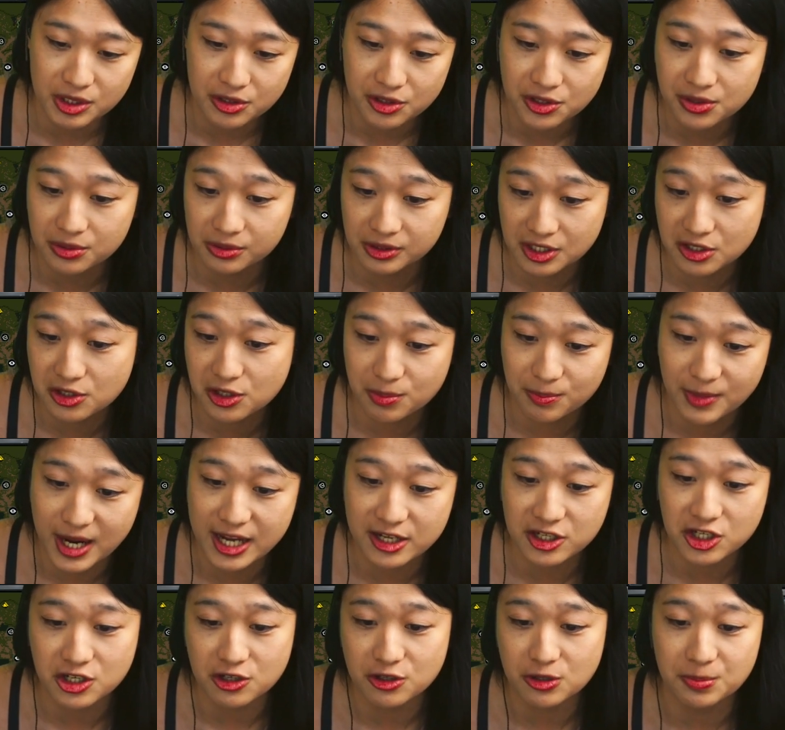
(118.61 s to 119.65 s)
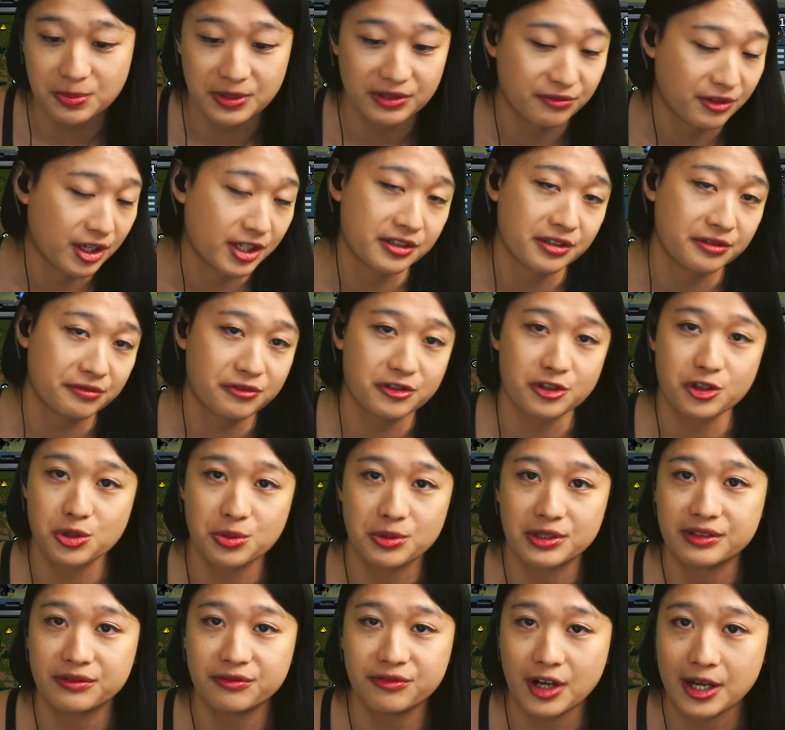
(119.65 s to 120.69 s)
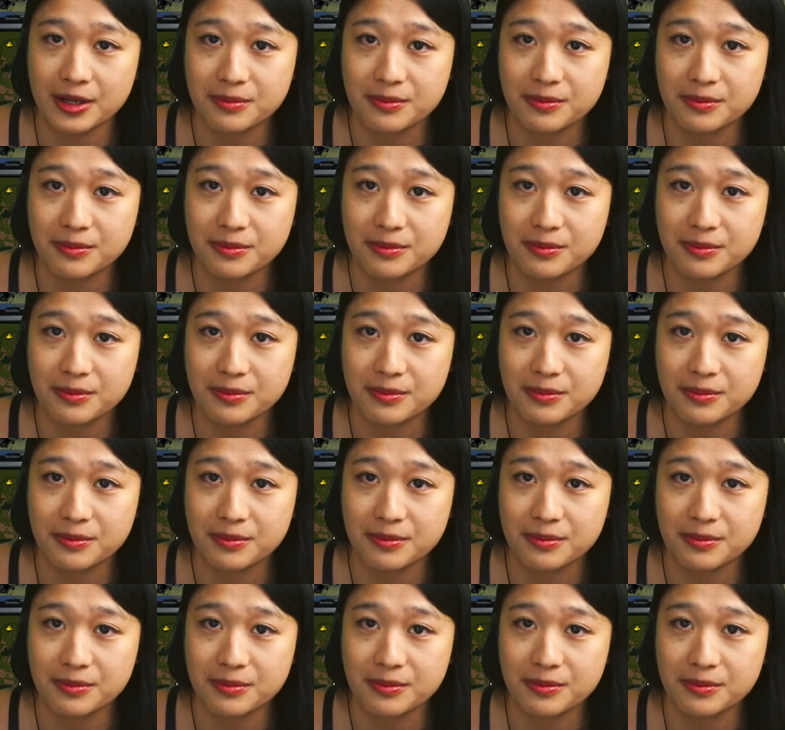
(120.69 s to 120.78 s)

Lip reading: so this match has been running for 25